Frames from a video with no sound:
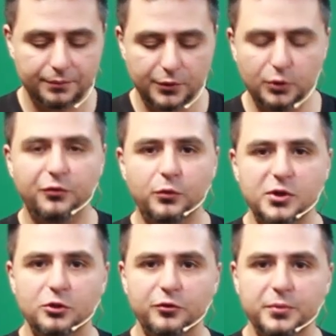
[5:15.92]
You know, if it was
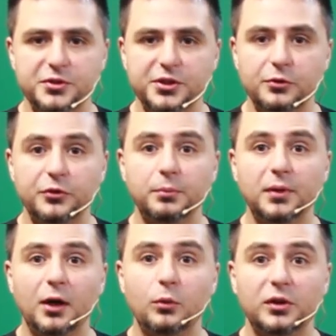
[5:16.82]
November 0, the
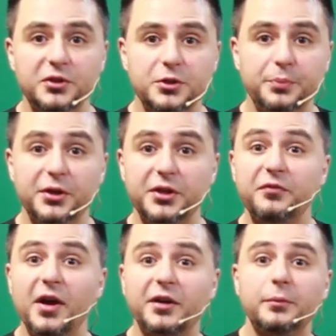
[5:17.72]
block will disappear. In
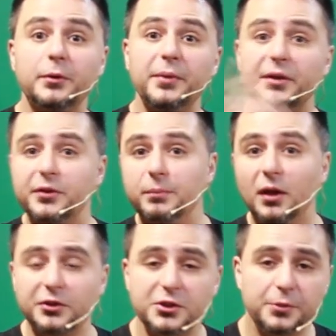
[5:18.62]
fact, I'm going to make the
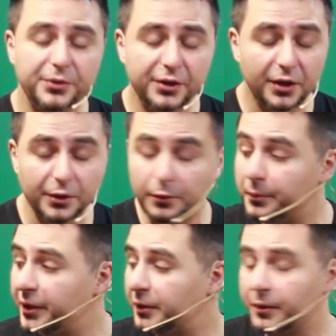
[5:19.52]
block disappear and I'll
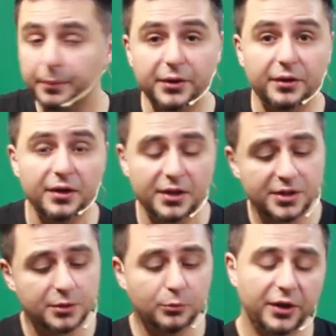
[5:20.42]
make it appear
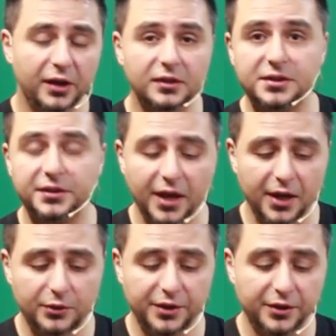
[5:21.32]
somewhere else in the
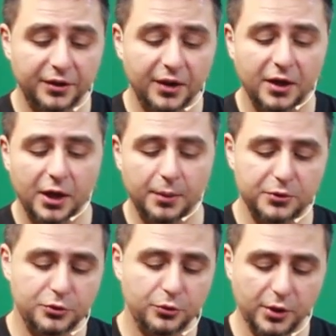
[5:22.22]
hat here. I'm going
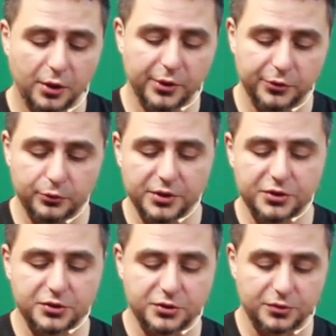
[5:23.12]
to show you how I do
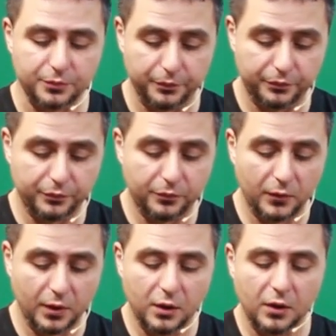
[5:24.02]
this.
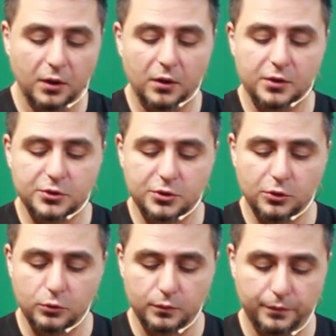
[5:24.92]

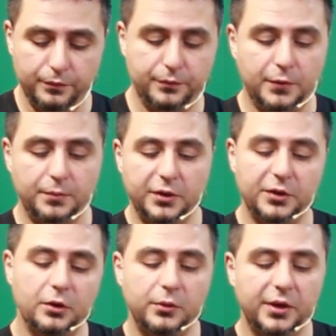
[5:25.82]
So I'm going
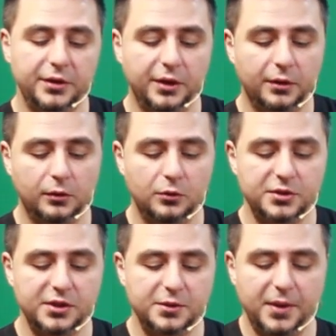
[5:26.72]
to go ahead and close
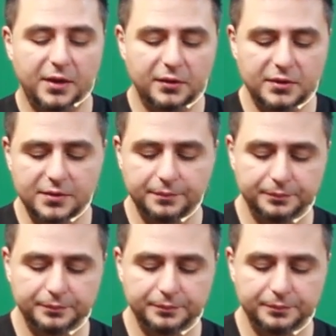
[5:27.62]
these panels.